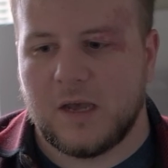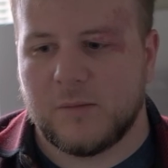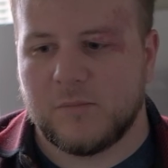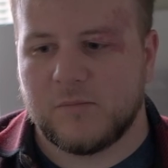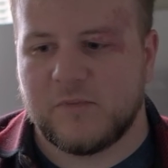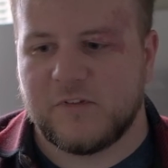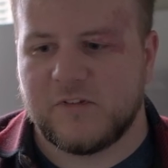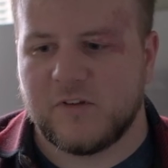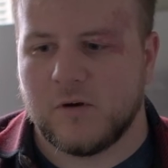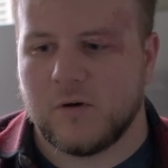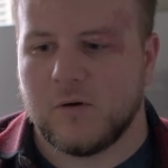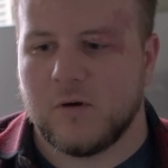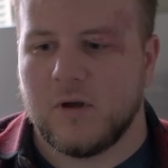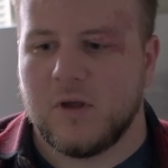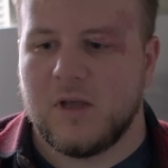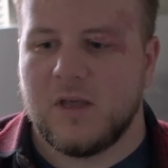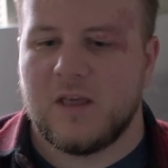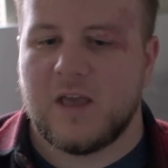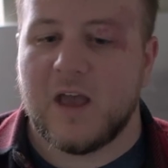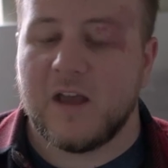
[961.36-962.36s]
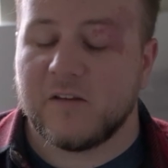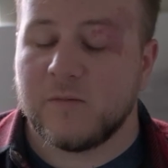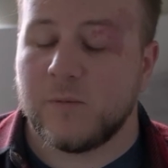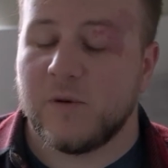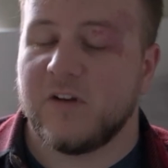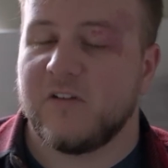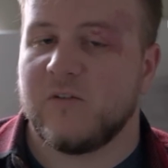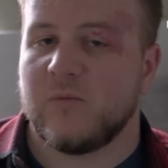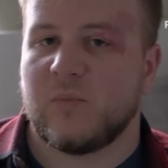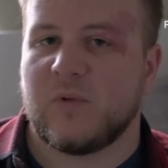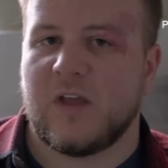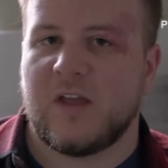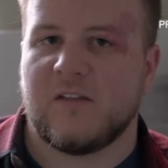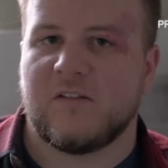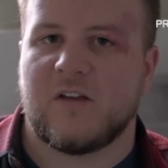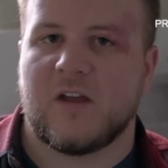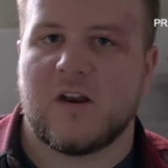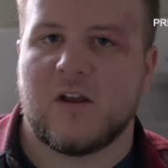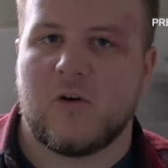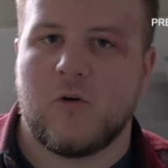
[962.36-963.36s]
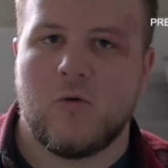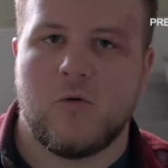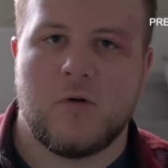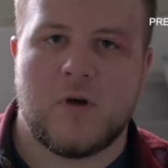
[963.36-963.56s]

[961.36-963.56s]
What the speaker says: So expedition plan's kind of cool.